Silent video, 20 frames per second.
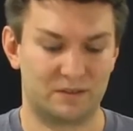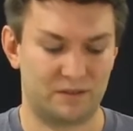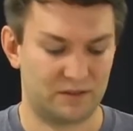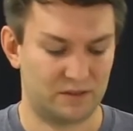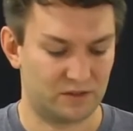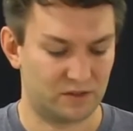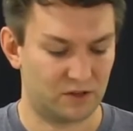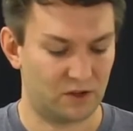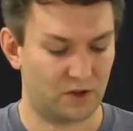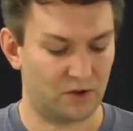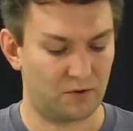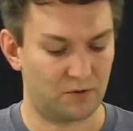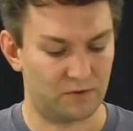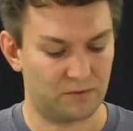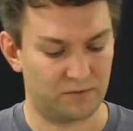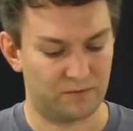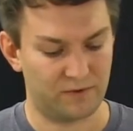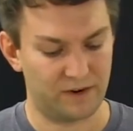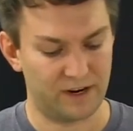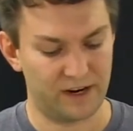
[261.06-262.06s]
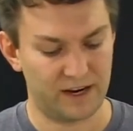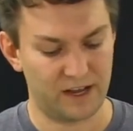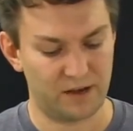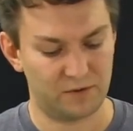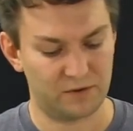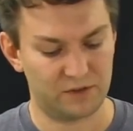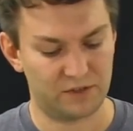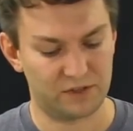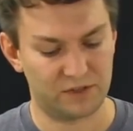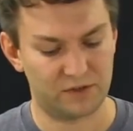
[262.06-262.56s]
So right now
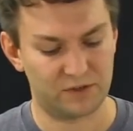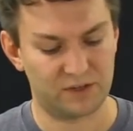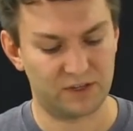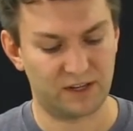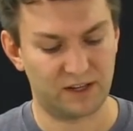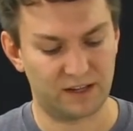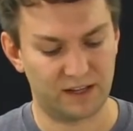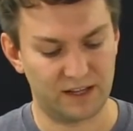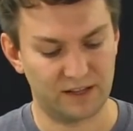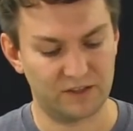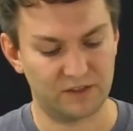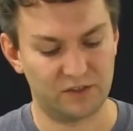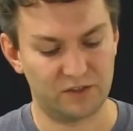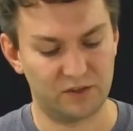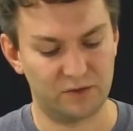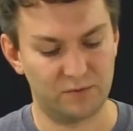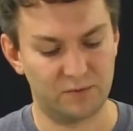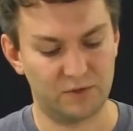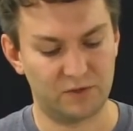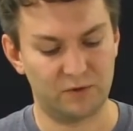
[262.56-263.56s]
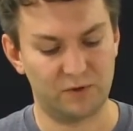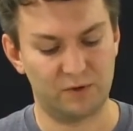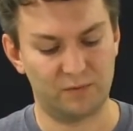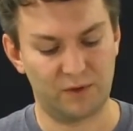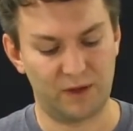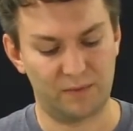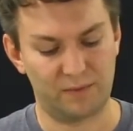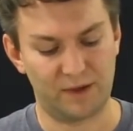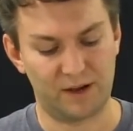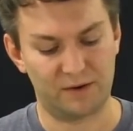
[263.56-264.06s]
we're just using a lens tube between
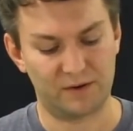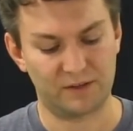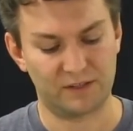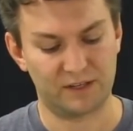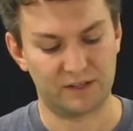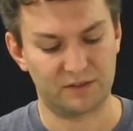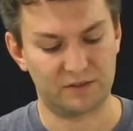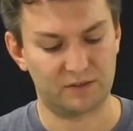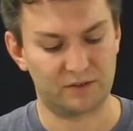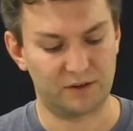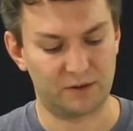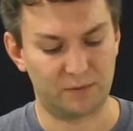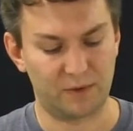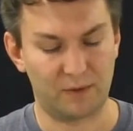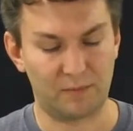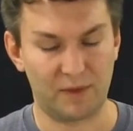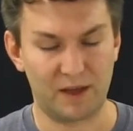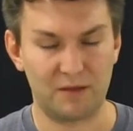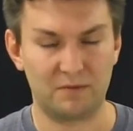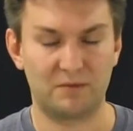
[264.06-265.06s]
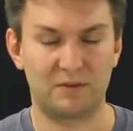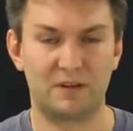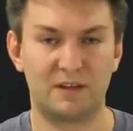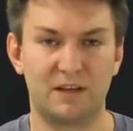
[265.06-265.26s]
my power sensor and my mount